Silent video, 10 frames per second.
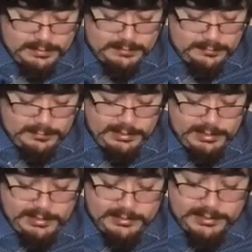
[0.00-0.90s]

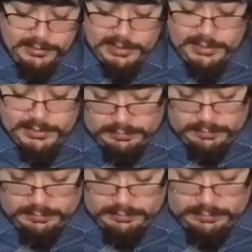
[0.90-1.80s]
1 string,
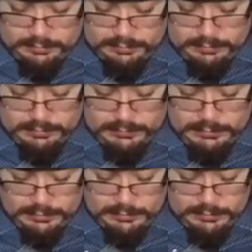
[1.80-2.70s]

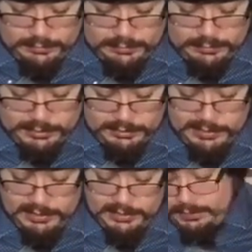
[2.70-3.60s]
2
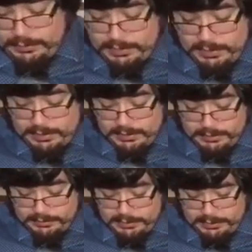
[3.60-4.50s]
strings, 3
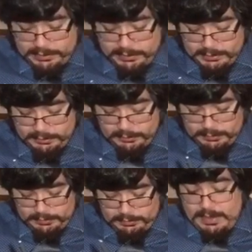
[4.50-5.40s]
strings,
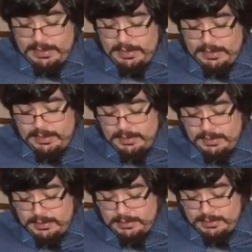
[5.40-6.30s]

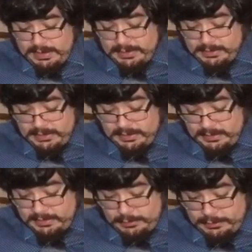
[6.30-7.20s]
and lastly
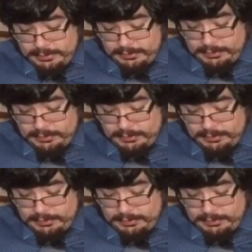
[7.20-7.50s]
4 strings.